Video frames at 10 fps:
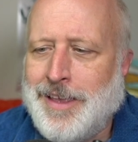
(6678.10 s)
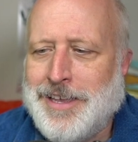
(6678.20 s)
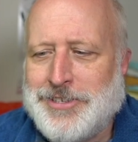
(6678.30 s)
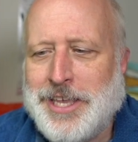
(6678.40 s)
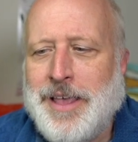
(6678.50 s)

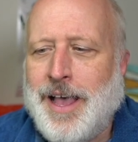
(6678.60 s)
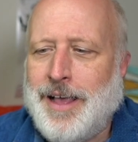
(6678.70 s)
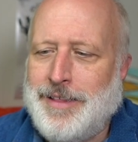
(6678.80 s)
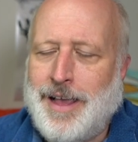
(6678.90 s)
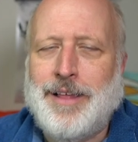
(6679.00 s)
See...
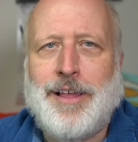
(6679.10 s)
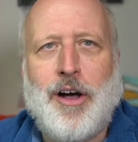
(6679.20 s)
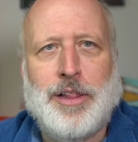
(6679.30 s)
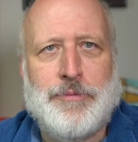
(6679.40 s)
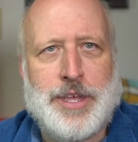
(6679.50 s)
Uh,
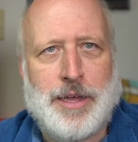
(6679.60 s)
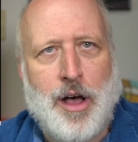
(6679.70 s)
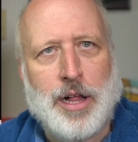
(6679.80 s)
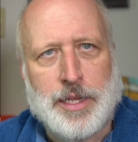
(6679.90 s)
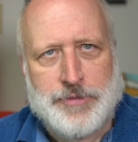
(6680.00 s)
all of the all